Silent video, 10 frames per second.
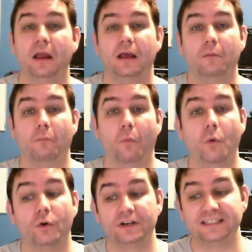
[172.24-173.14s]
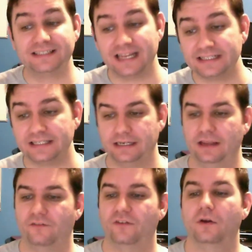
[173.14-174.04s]
more
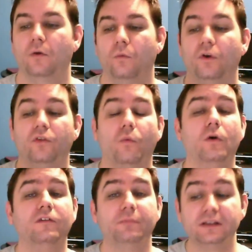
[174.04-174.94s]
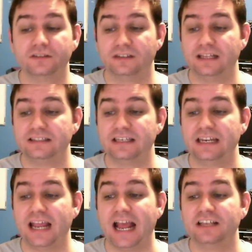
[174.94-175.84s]
sensitive. Well, the war of pixel density
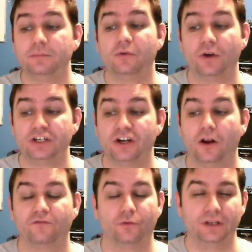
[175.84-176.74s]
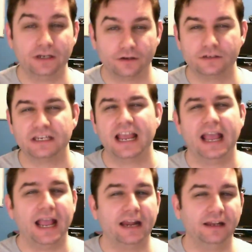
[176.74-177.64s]
has been raging on for years,
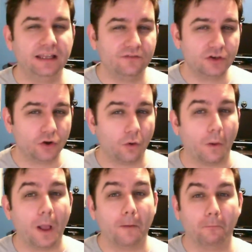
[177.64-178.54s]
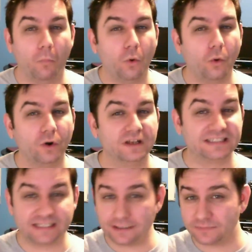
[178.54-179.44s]
and even though more
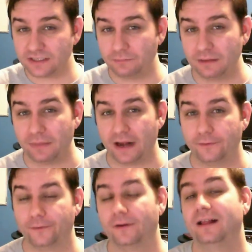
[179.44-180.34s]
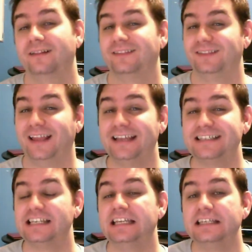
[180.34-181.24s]
seems to be better, less
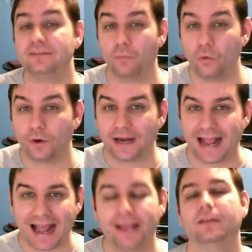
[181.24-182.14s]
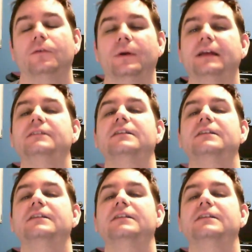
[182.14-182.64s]
is more accurate.